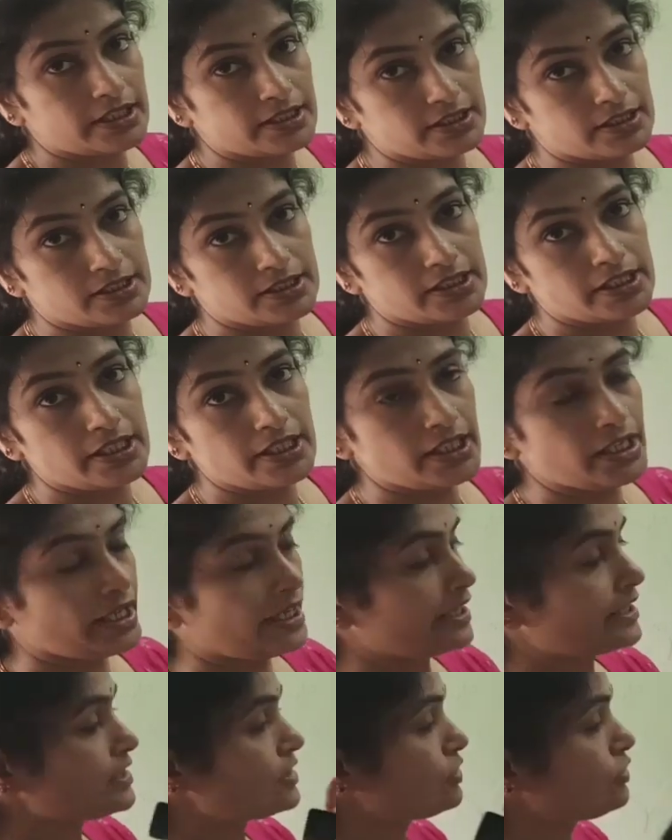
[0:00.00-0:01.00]

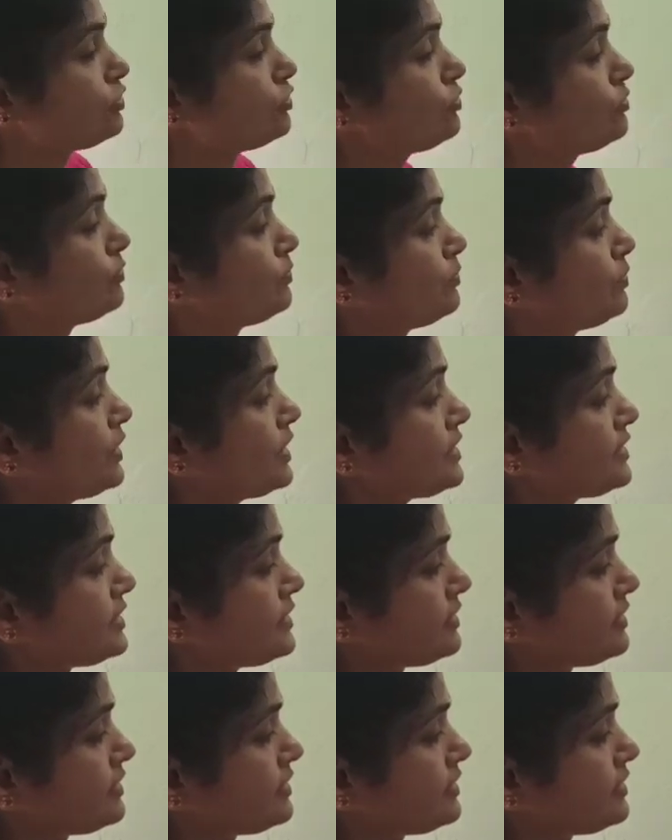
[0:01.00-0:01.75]
3x cube plus